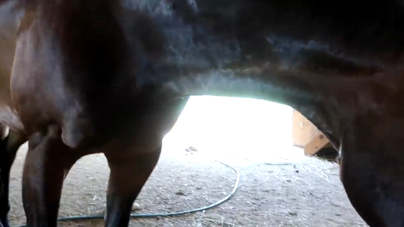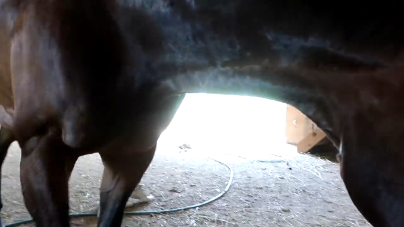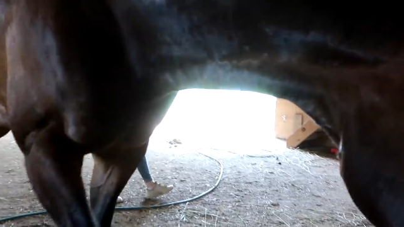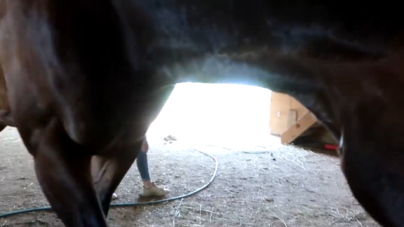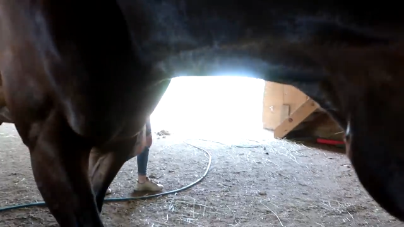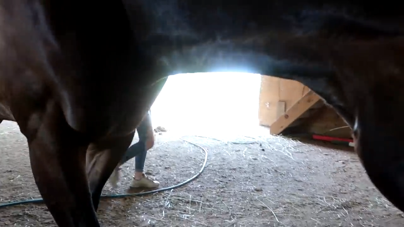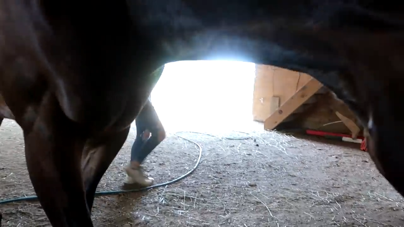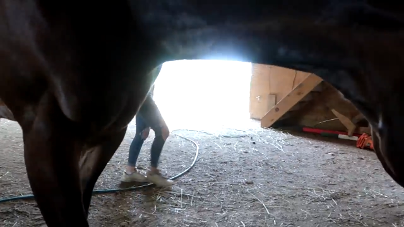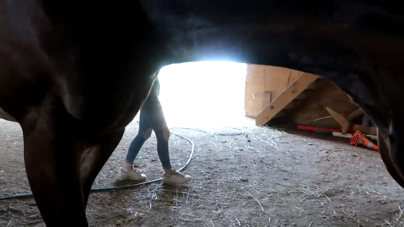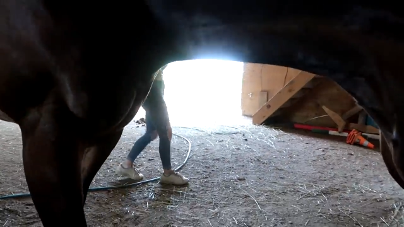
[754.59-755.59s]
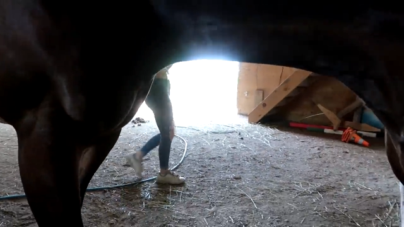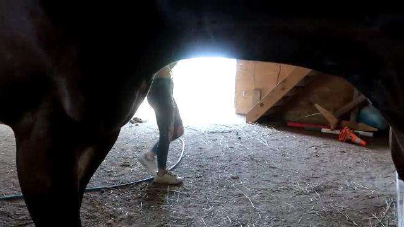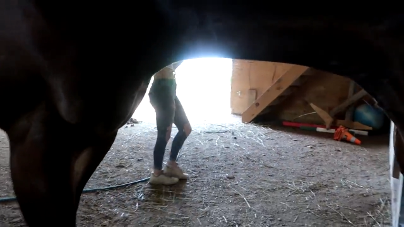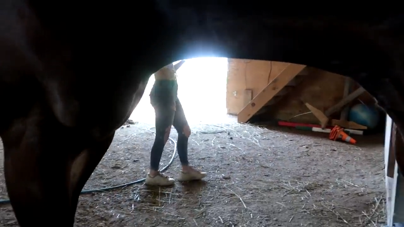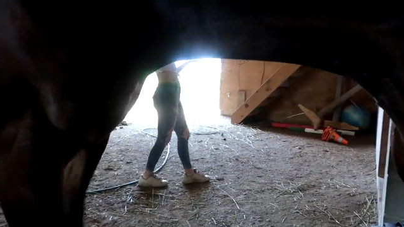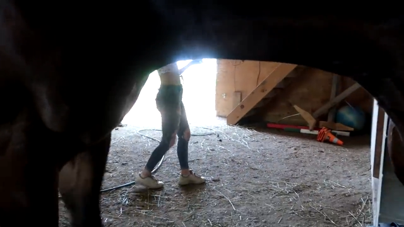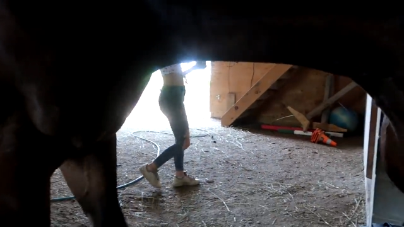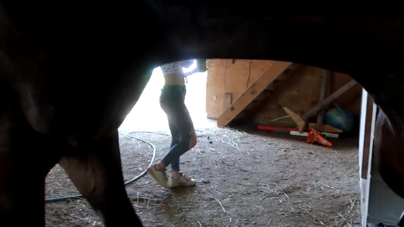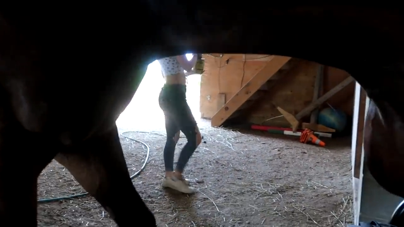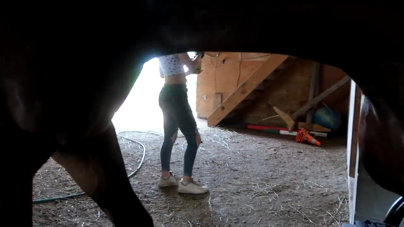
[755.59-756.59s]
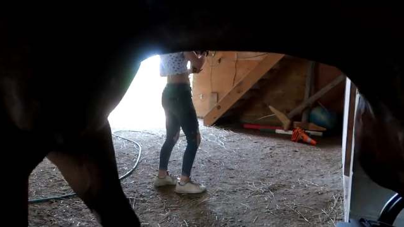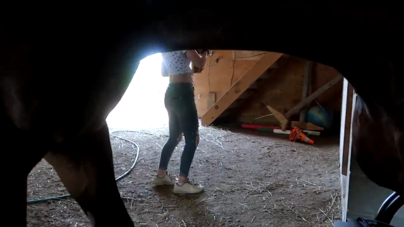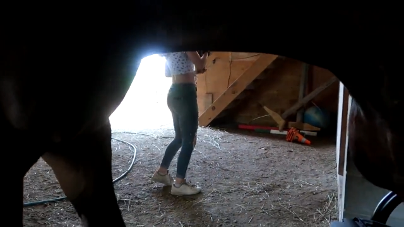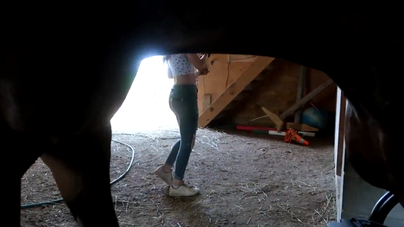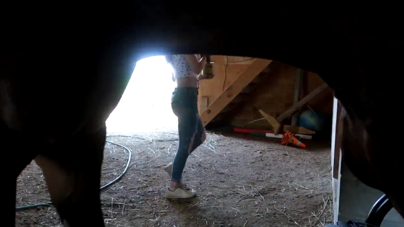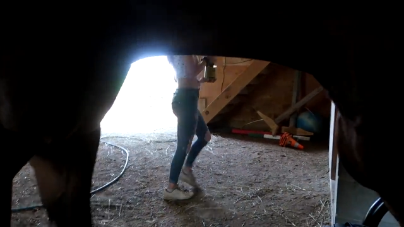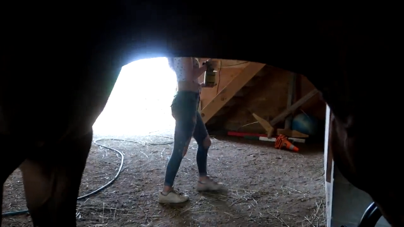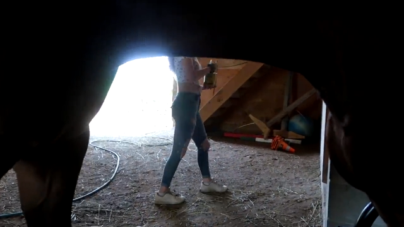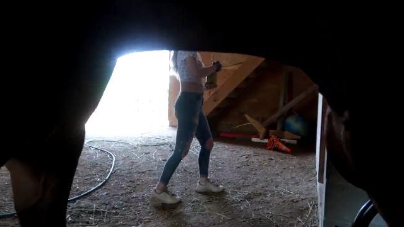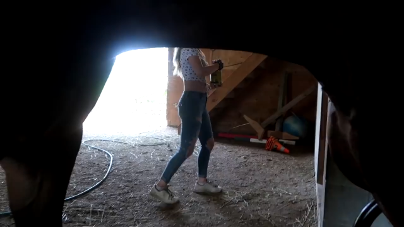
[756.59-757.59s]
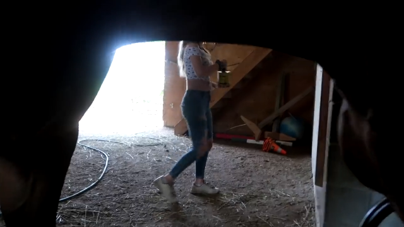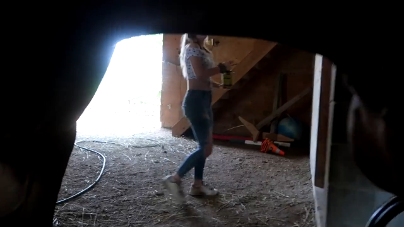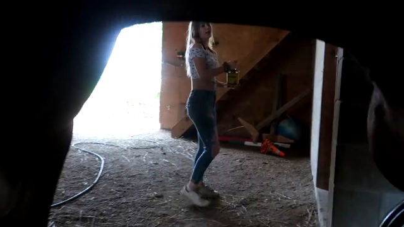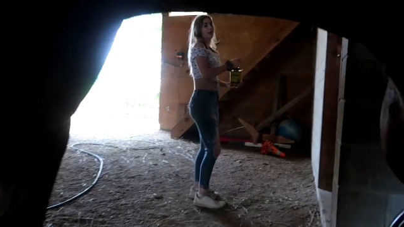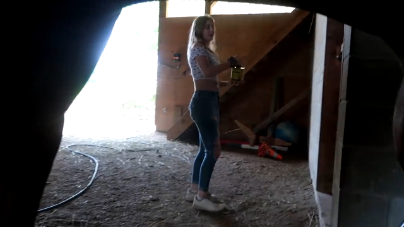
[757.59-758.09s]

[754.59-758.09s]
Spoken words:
(no speaker visible)